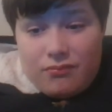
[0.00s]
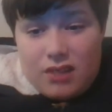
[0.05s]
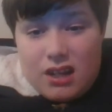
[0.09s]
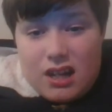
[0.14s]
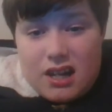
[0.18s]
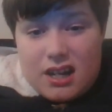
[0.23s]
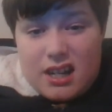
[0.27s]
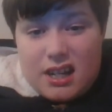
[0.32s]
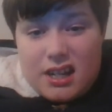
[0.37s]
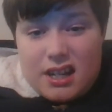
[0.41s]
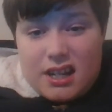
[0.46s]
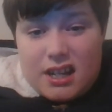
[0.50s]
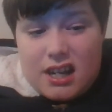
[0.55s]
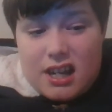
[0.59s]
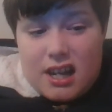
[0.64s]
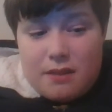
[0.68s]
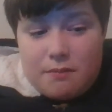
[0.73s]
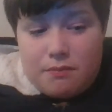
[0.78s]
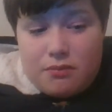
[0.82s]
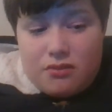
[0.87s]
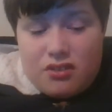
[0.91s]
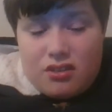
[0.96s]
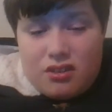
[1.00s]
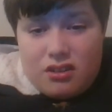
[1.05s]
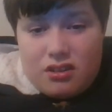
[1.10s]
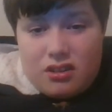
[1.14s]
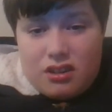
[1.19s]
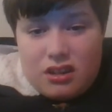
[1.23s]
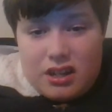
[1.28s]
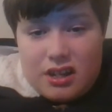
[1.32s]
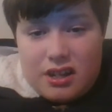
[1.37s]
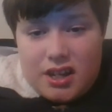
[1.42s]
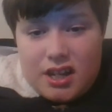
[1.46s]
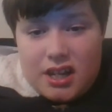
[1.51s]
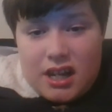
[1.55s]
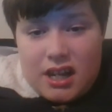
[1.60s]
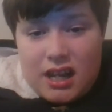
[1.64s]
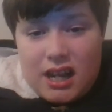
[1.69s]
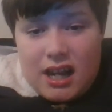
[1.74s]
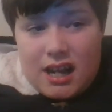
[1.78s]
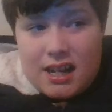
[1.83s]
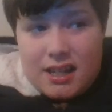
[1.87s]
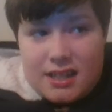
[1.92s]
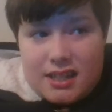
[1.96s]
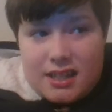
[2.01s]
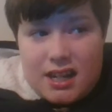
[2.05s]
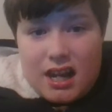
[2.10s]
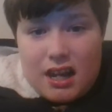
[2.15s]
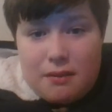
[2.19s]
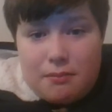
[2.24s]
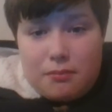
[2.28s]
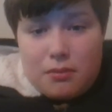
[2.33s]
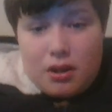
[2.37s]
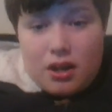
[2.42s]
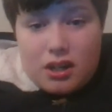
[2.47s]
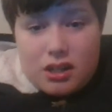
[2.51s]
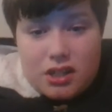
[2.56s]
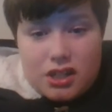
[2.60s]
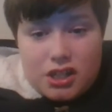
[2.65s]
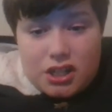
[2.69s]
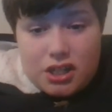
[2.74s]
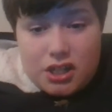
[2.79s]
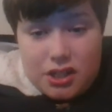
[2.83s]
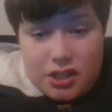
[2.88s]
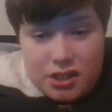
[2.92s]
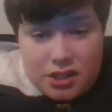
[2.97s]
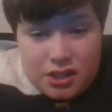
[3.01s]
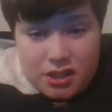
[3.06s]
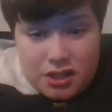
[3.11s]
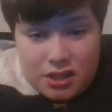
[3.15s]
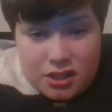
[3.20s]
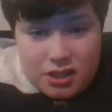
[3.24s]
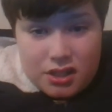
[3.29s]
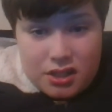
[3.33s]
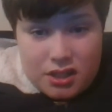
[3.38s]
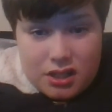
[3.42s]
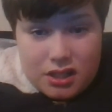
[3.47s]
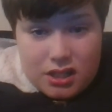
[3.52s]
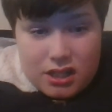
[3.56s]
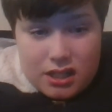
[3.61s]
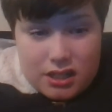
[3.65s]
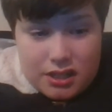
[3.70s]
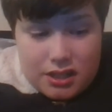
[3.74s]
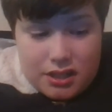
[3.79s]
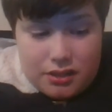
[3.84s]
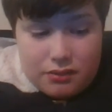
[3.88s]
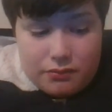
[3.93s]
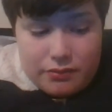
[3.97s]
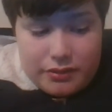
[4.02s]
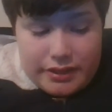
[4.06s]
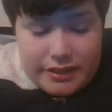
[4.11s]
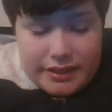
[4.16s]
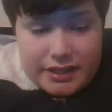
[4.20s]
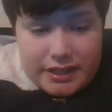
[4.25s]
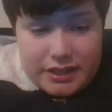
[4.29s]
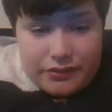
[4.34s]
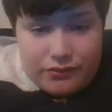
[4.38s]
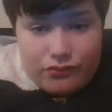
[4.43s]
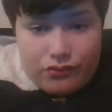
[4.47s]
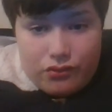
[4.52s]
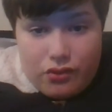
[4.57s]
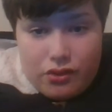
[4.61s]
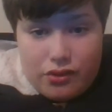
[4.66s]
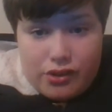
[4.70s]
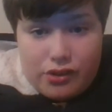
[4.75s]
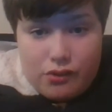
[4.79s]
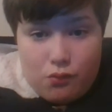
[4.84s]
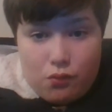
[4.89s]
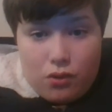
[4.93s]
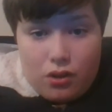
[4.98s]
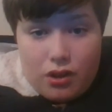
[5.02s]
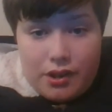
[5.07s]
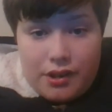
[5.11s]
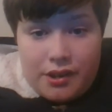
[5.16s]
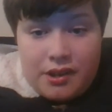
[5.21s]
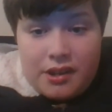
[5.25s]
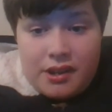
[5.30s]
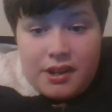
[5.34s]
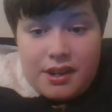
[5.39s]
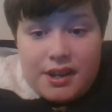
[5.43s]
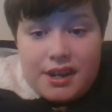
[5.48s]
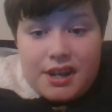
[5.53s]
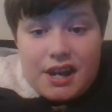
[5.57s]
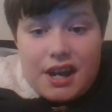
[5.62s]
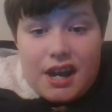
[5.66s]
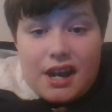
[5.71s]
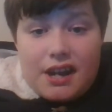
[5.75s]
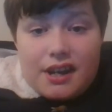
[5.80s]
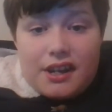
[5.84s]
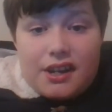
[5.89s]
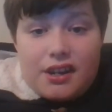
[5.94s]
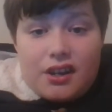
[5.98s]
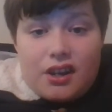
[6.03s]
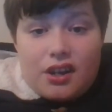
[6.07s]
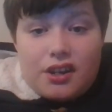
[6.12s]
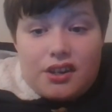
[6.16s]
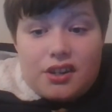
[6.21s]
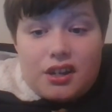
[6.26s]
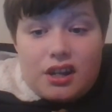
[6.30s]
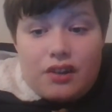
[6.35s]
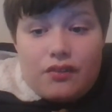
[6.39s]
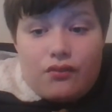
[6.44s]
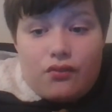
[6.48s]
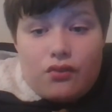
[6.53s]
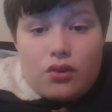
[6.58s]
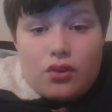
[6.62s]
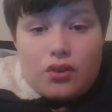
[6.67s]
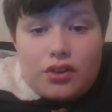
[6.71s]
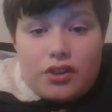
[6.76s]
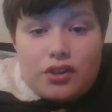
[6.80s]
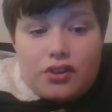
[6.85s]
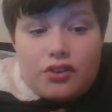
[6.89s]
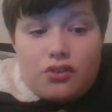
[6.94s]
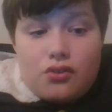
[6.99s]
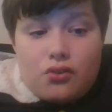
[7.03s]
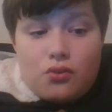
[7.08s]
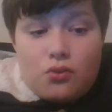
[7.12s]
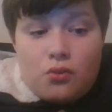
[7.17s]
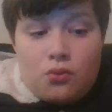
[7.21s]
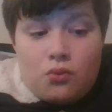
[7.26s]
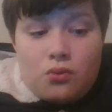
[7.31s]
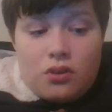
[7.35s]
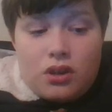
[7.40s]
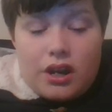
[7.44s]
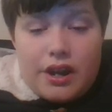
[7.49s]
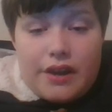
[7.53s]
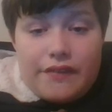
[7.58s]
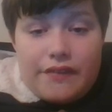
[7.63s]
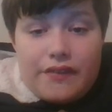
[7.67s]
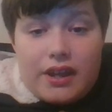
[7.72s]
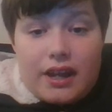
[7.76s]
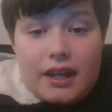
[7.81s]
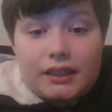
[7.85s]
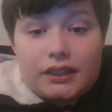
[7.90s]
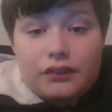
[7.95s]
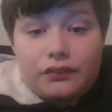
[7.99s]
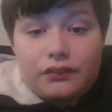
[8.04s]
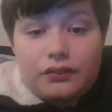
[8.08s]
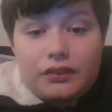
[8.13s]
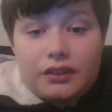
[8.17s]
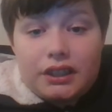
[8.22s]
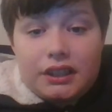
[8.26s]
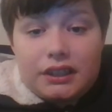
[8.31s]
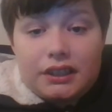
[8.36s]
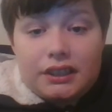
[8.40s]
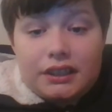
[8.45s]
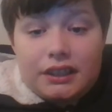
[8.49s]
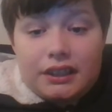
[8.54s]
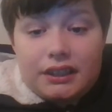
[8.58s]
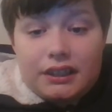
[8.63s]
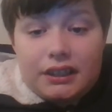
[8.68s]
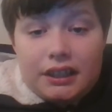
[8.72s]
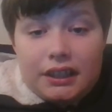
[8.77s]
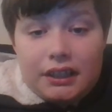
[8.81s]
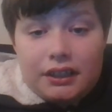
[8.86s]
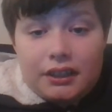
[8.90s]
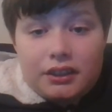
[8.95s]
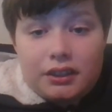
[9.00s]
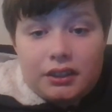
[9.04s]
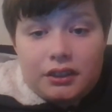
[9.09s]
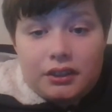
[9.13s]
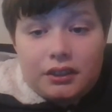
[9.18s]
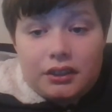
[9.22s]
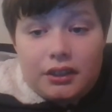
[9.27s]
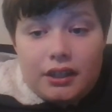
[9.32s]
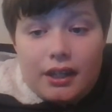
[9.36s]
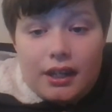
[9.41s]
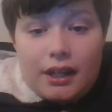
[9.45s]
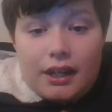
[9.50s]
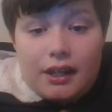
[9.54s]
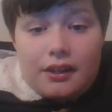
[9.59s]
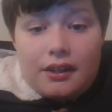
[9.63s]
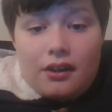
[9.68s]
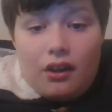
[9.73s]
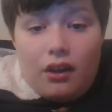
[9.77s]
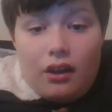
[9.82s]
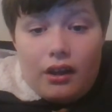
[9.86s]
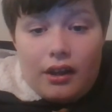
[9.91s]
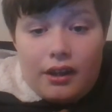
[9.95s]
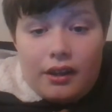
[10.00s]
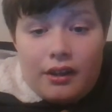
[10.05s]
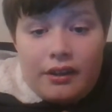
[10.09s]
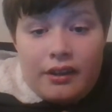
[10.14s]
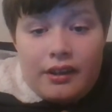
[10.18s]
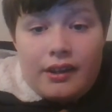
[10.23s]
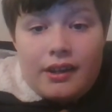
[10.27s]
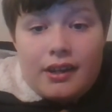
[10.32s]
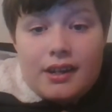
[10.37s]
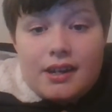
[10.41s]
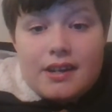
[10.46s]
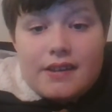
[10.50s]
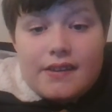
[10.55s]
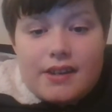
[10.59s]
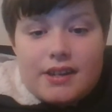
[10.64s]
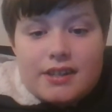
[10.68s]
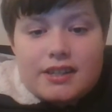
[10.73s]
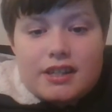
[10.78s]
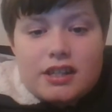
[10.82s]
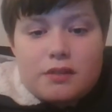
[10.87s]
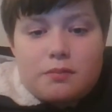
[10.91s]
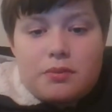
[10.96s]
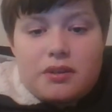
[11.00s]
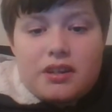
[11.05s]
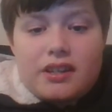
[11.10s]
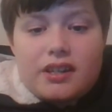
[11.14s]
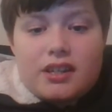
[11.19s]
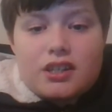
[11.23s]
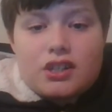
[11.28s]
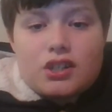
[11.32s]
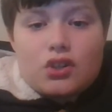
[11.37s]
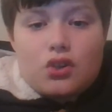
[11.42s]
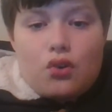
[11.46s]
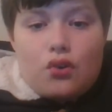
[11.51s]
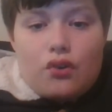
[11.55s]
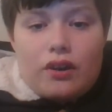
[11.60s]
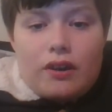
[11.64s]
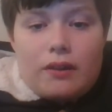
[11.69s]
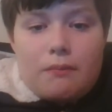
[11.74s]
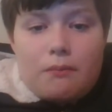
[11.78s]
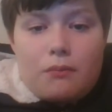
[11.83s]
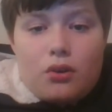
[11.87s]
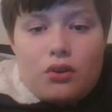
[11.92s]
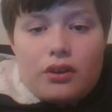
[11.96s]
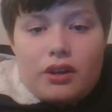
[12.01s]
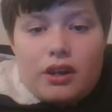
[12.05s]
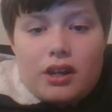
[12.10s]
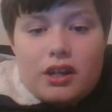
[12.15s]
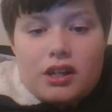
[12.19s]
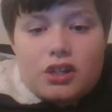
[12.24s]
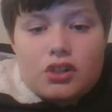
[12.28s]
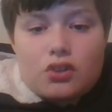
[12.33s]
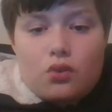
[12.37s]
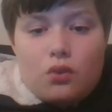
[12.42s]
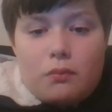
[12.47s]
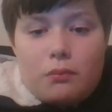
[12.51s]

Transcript: and he kept leading Anzac marches until 1931, and in 1932, at the age of 66, he died. This has been the story of Monash, or